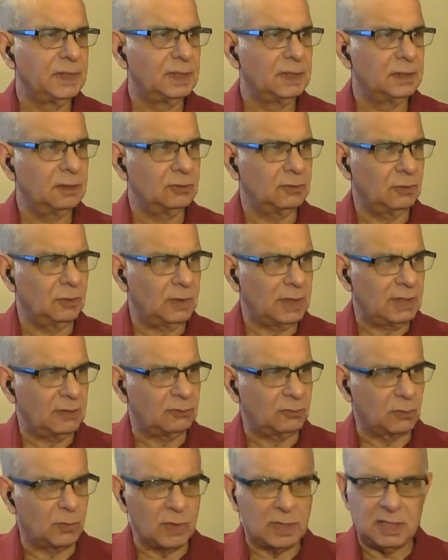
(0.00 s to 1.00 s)
So as
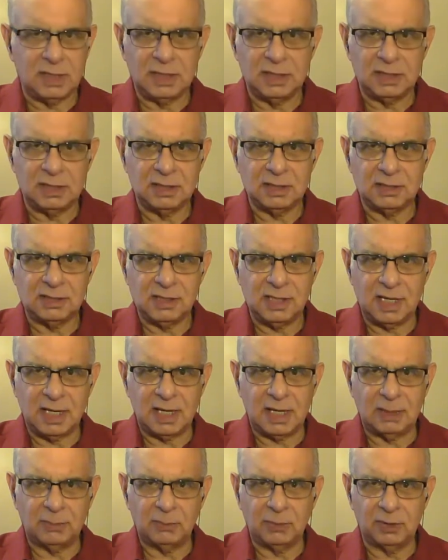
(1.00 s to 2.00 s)
written in the
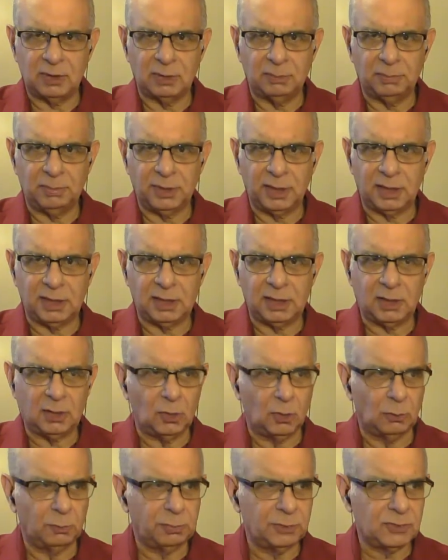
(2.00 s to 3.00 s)
tab, we're going to play the
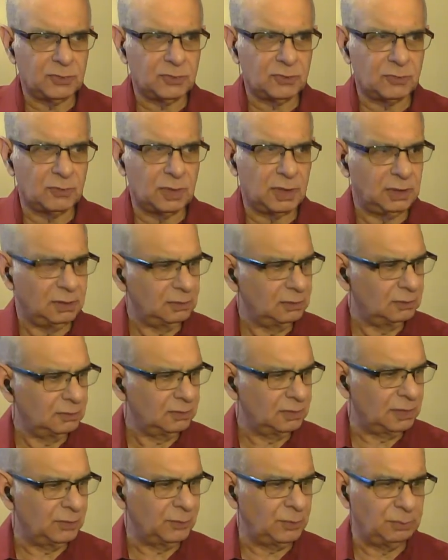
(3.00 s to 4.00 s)
open string,
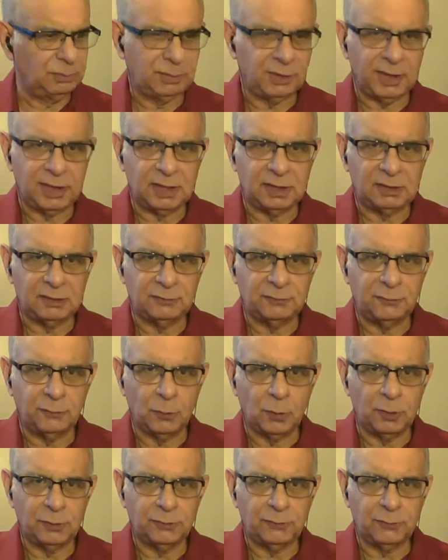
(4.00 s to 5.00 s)
then we play at the
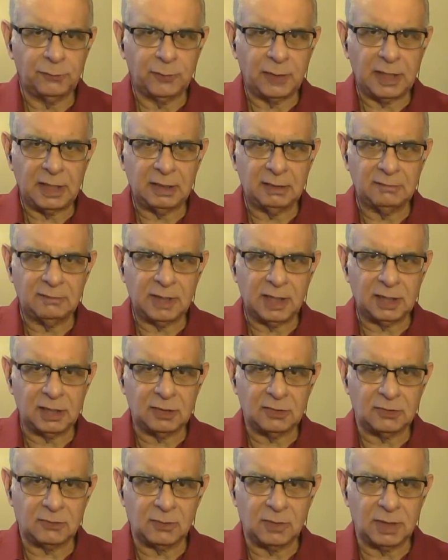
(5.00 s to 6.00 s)
4th fret of that E
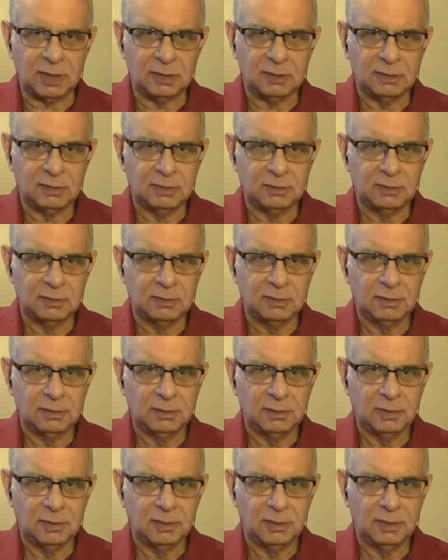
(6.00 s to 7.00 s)
string,
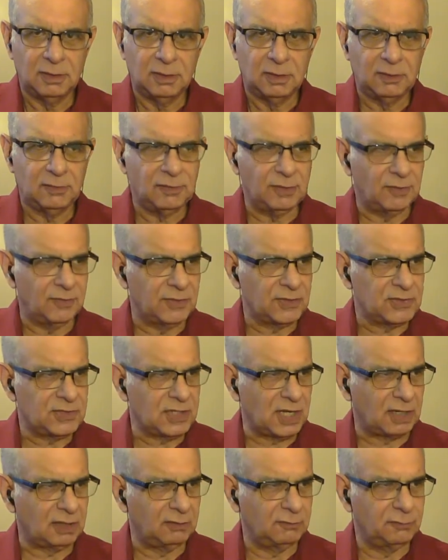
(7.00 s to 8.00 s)
then the
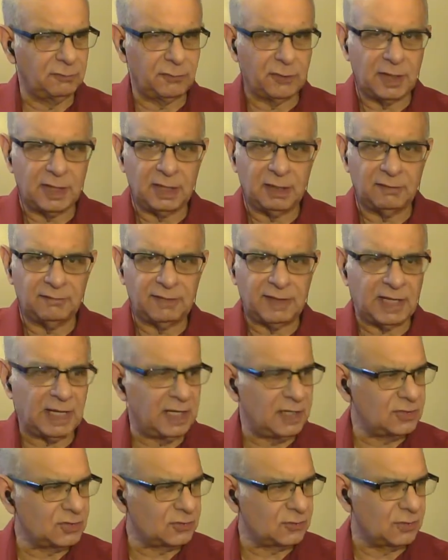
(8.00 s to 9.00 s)
2nd fret of the
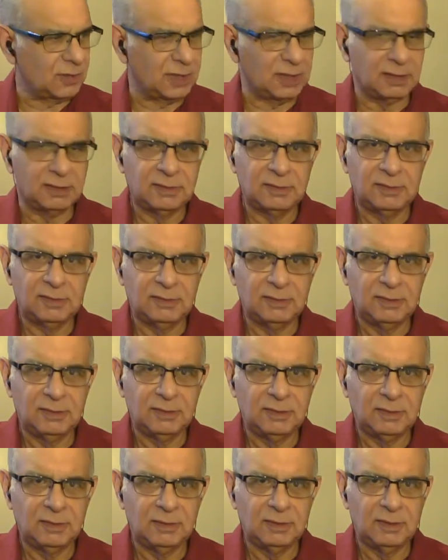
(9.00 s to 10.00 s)
A string,
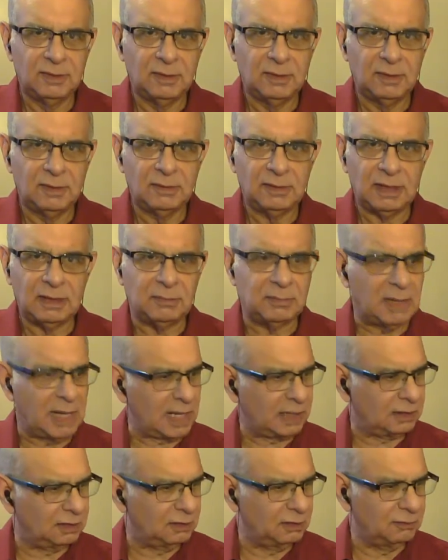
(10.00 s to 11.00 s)
then
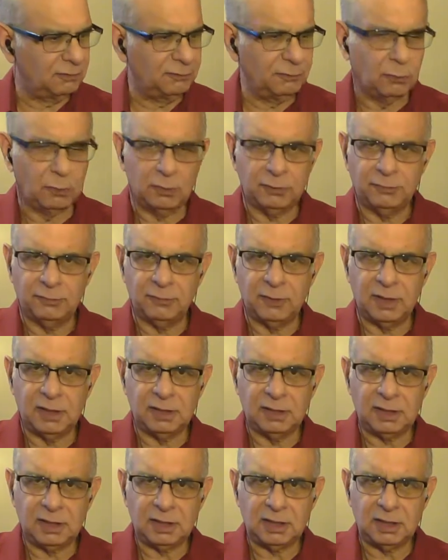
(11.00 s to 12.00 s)
back to the 4th fret
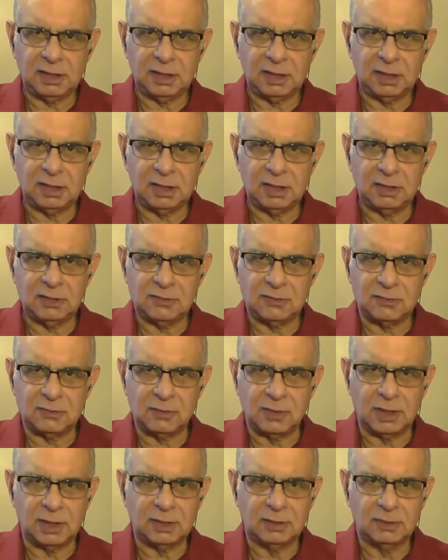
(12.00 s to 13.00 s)
of the E string.